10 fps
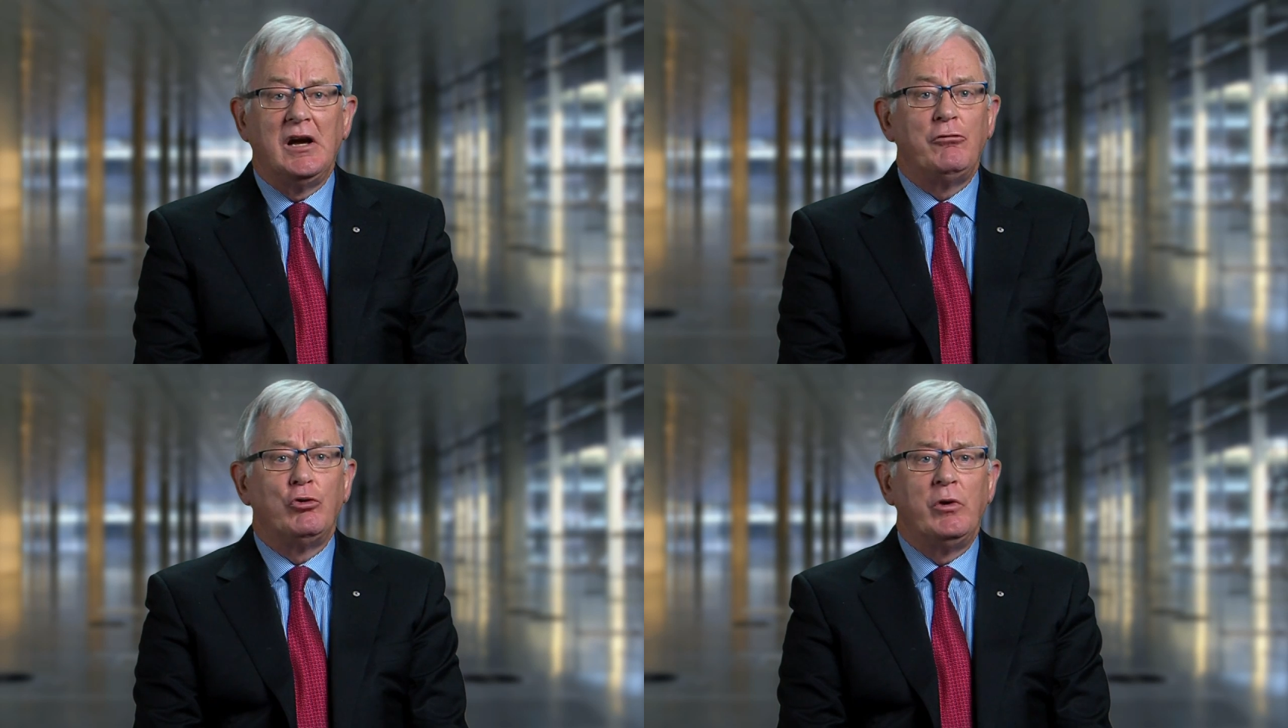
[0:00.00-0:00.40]

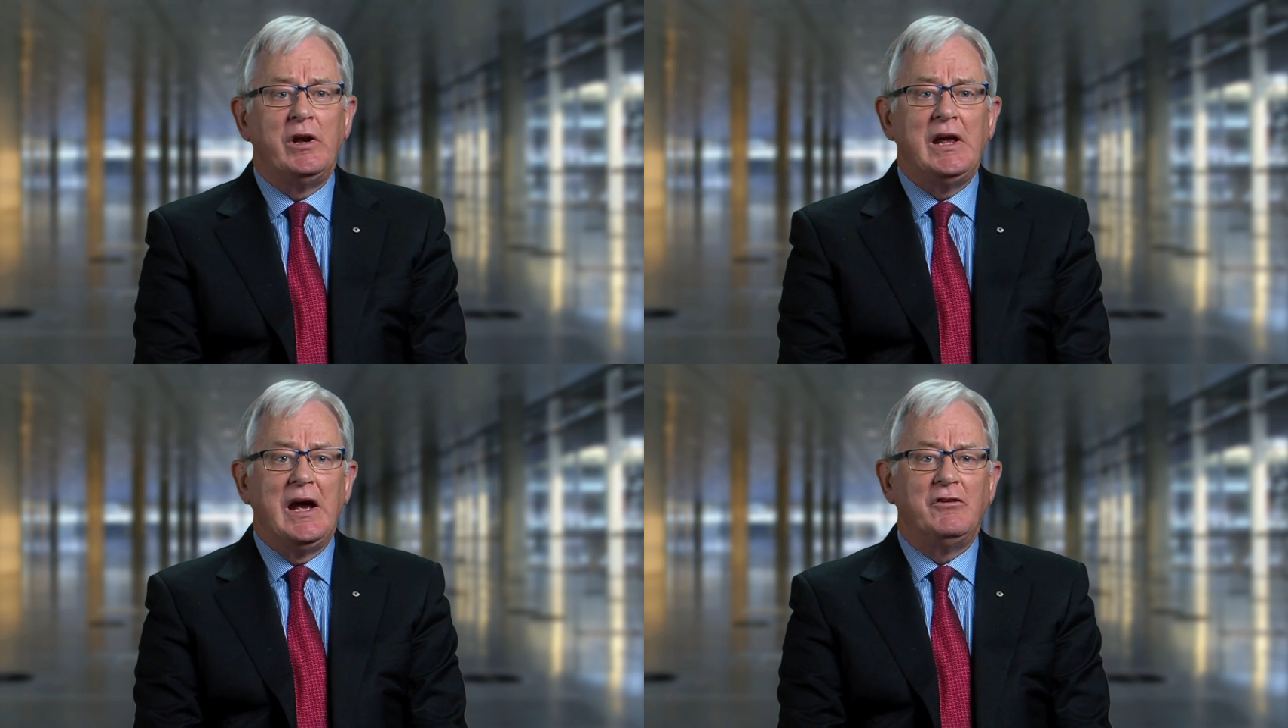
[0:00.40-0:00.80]
have
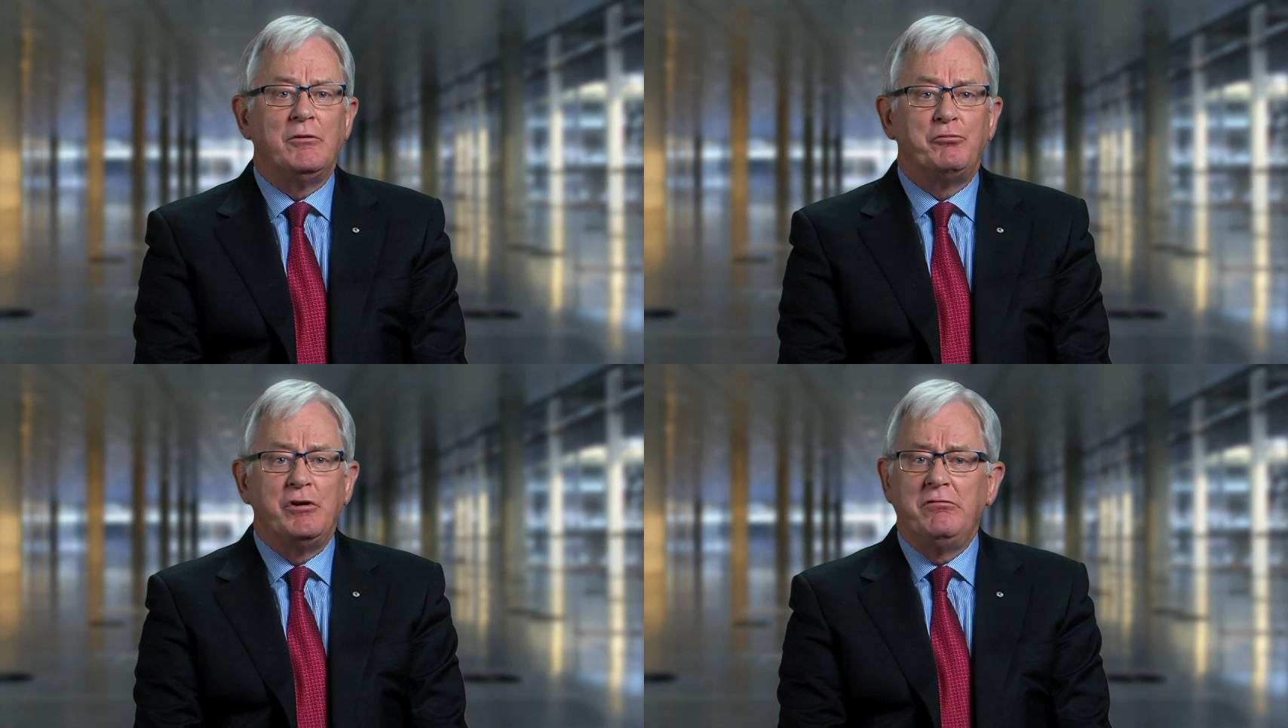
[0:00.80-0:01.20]
already had
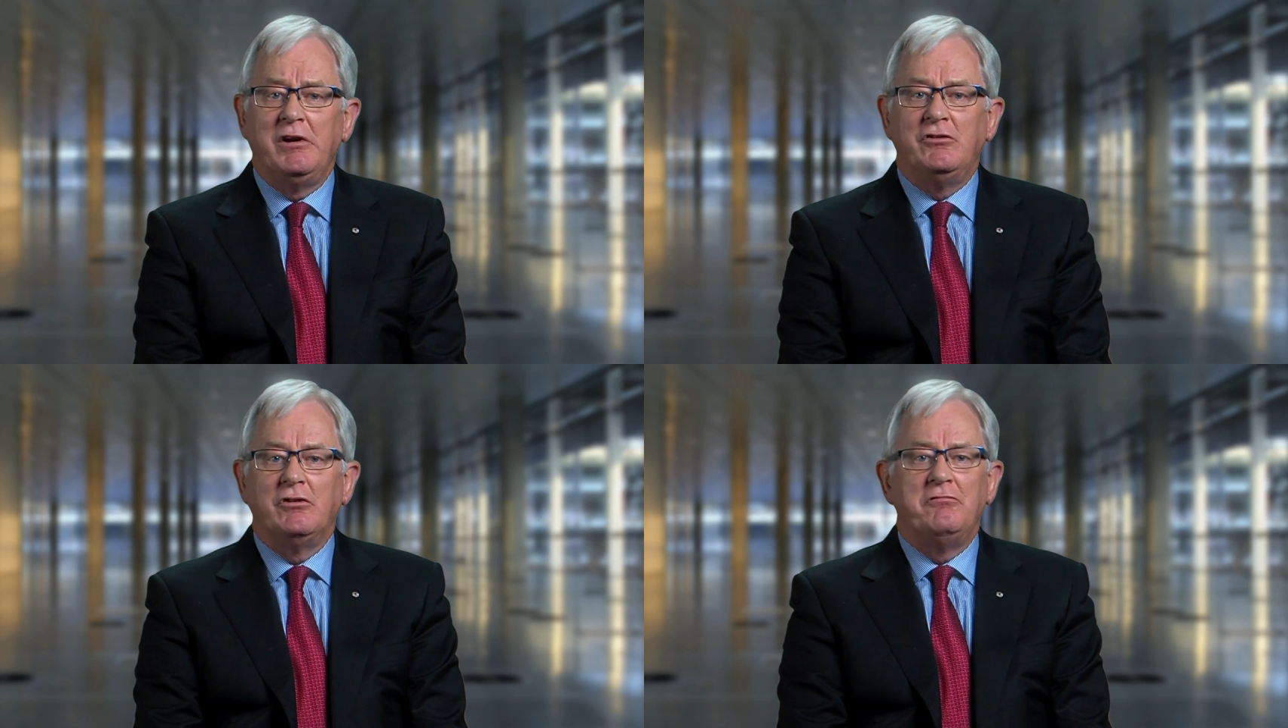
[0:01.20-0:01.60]
the
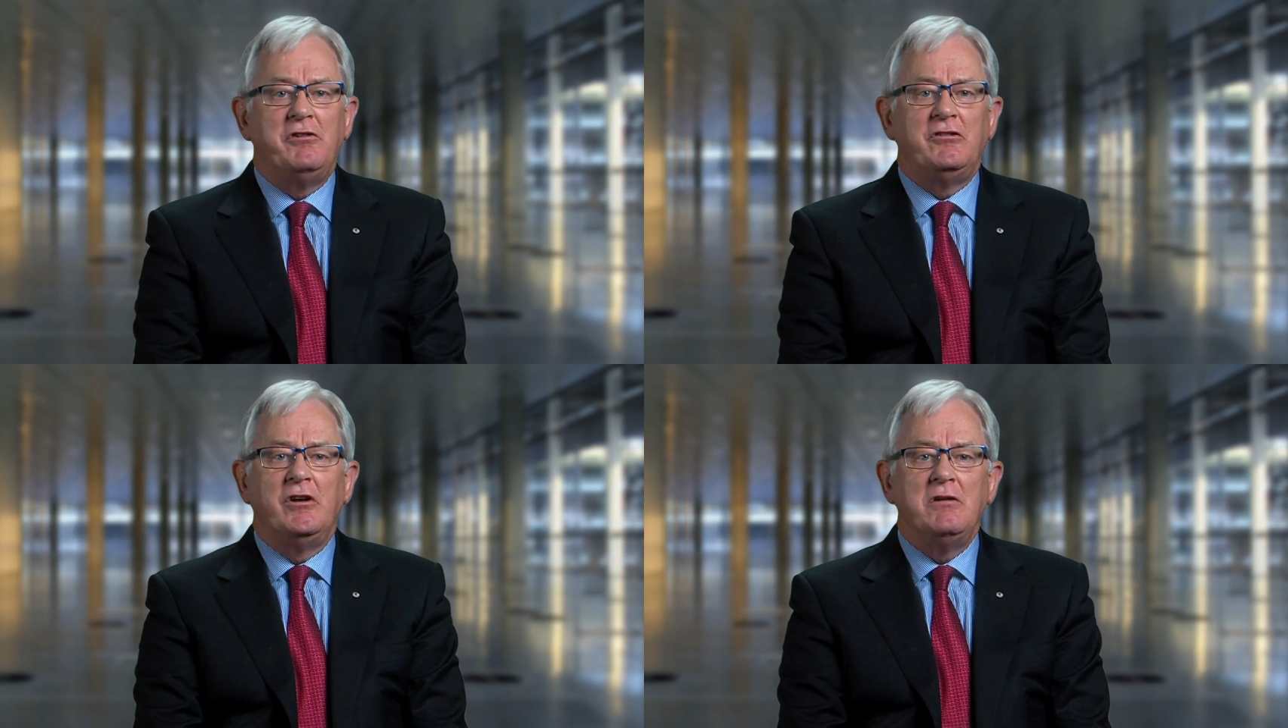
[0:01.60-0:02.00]
privilege of
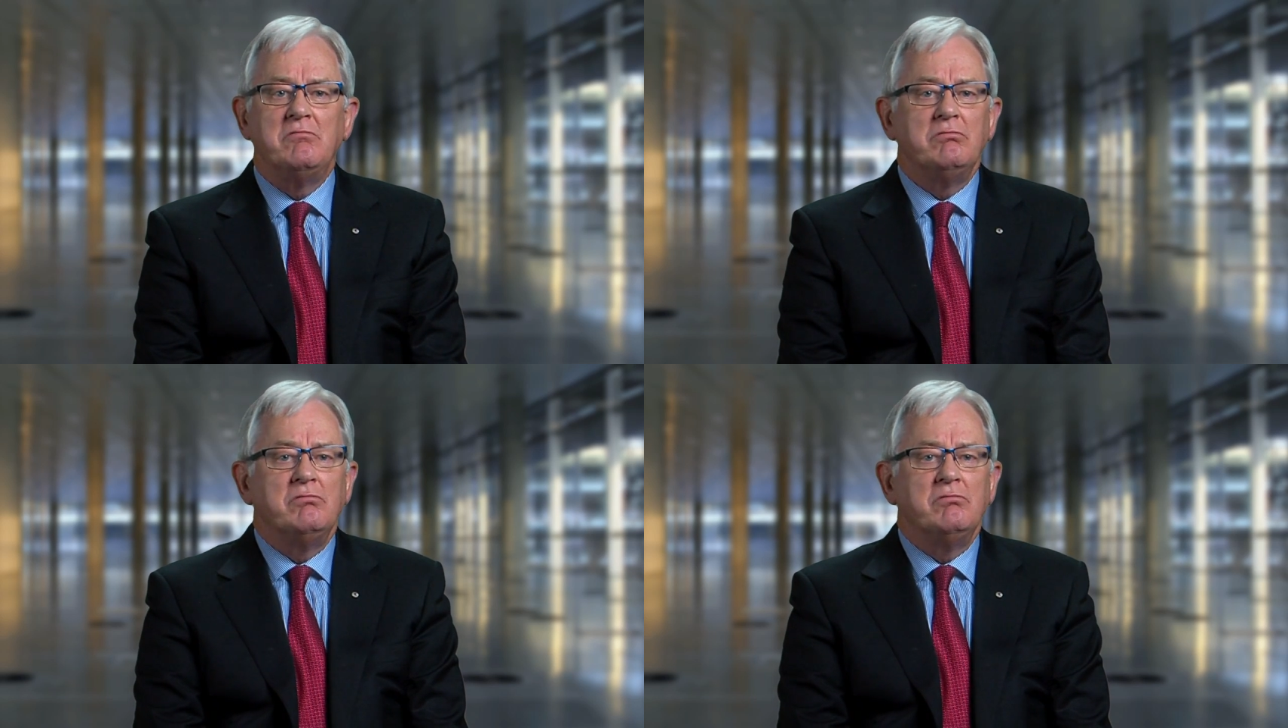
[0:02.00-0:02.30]
visiting